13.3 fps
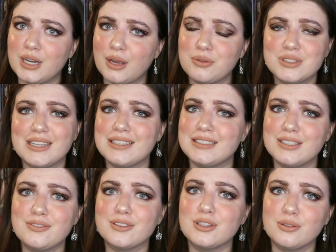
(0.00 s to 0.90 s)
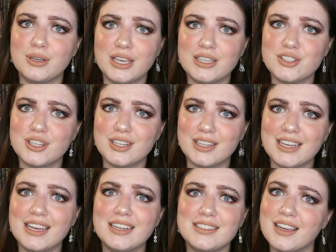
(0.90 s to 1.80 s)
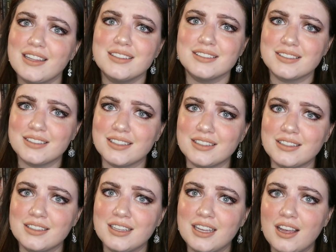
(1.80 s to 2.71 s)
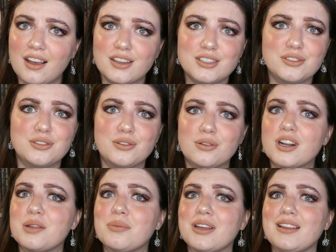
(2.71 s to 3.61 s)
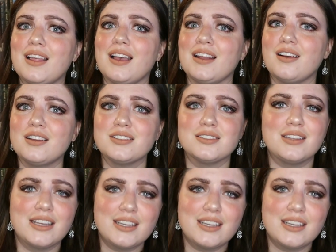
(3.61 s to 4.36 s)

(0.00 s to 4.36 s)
but I was at a different location and they had tons still. Also, you can order them online. Also,